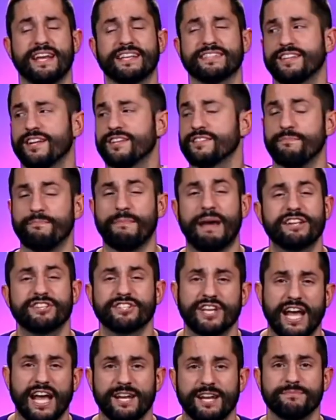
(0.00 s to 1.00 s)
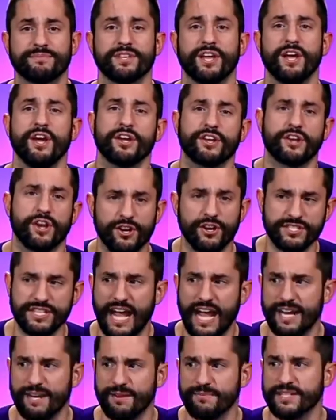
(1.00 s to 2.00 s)
homebrew PDF and has tons of magic
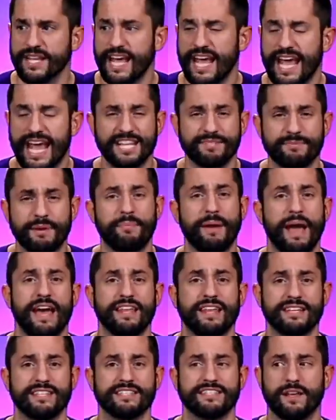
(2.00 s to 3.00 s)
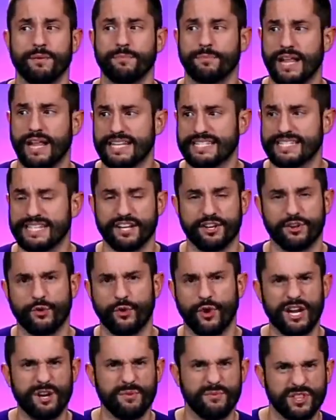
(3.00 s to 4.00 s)
items, cursed items, it has my paladin
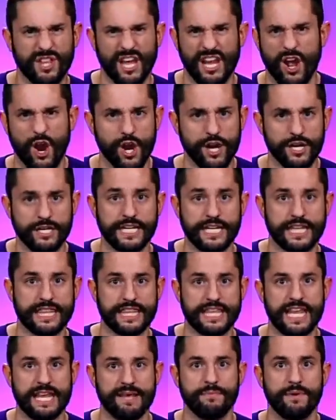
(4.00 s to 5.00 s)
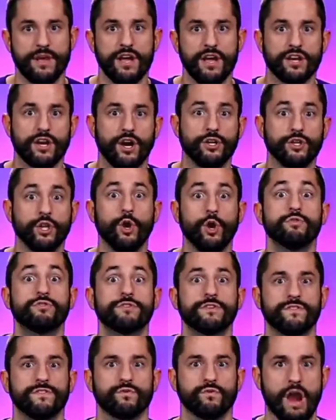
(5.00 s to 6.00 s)
subclass that I created with that arctic
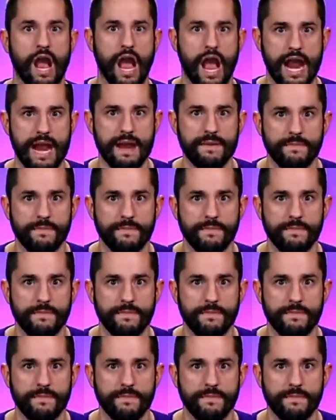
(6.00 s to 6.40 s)
theme called